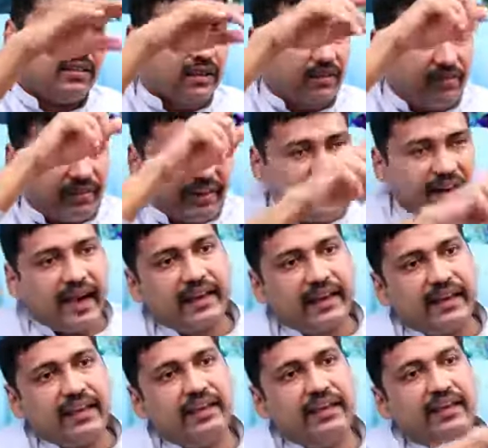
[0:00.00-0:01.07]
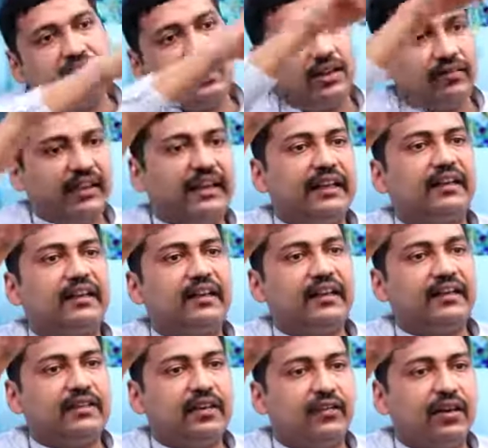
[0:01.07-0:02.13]
The free radical in turn will
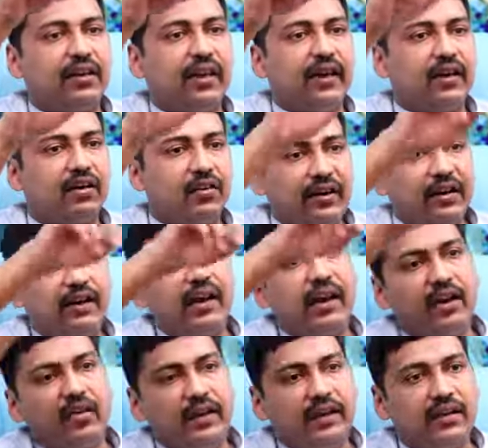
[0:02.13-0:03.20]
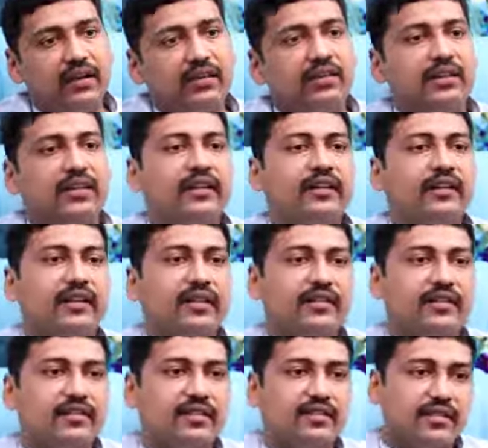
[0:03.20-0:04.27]
increase the vitiligo. Vitiligo in turn
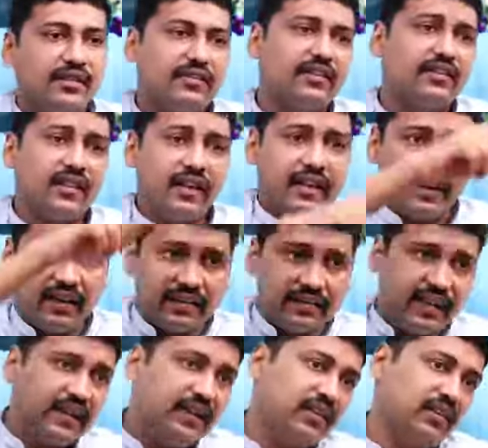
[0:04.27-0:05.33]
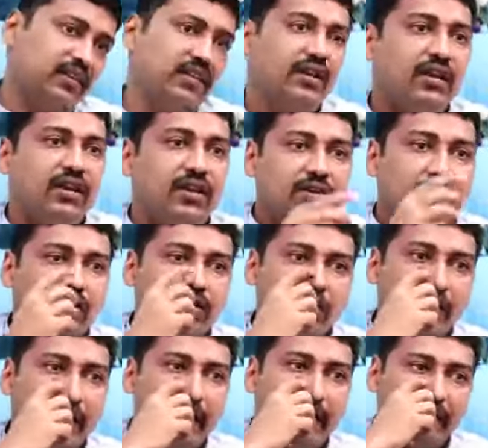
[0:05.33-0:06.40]
increases the stress. It's like a cycle. Mm -hmm. So
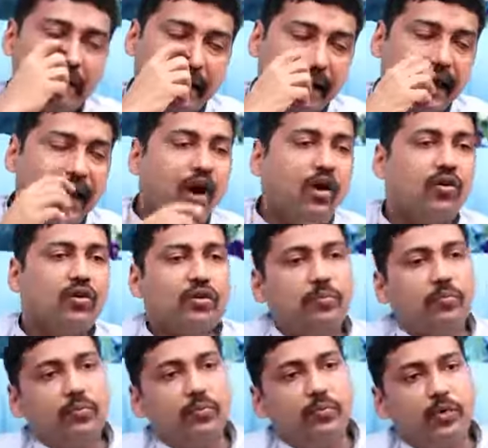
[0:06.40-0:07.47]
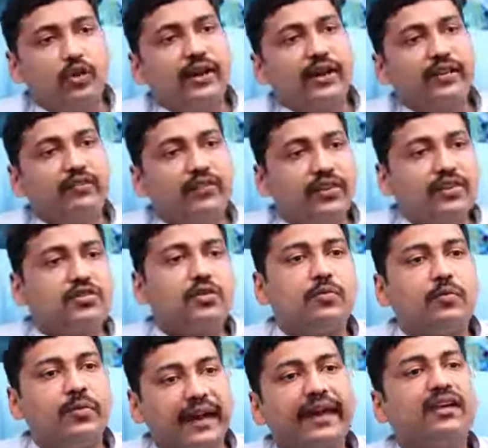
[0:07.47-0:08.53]
it, they have to put efforts to
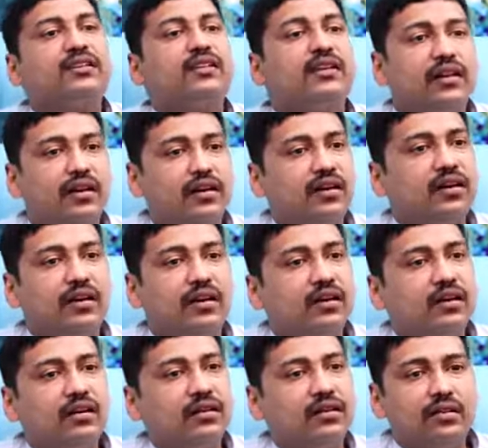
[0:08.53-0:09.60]
break the uh,